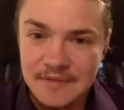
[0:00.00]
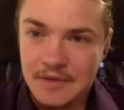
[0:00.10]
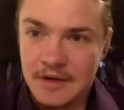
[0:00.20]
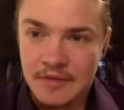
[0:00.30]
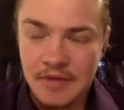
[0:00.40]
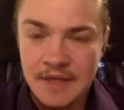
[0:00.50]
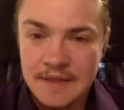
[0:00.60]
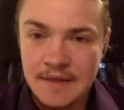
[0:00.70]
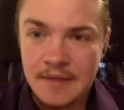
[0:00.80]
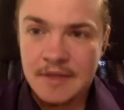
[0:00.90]
We are
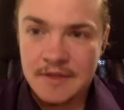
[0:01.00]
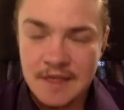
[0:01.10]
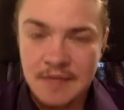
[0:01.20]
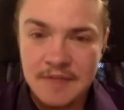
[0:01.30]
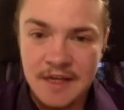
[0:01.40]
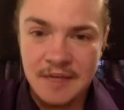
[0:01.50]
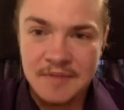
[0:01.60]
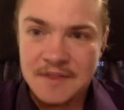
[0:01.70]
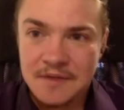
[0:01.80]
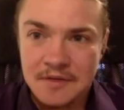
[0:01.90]
releasing them at the same time,
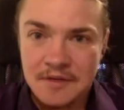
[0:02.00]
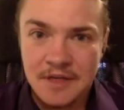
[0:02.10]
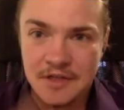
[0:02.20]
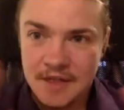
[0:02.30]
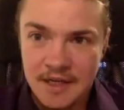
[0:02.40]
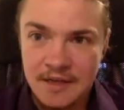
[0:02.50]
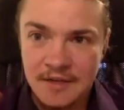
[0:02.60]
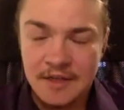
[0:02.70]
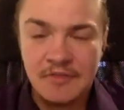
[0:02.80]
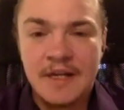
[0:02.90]
so you can just click
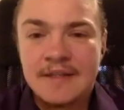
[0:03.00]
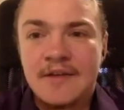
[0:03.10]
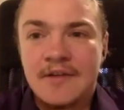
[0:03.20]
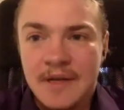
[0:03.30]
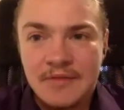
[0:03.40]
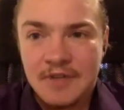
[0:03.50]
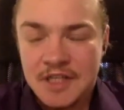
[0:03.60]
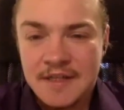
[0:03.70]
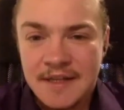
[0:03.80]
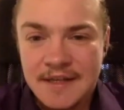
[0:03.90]
on it right now and
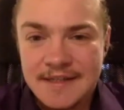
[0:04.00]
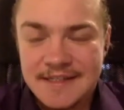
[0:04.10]
watch it next.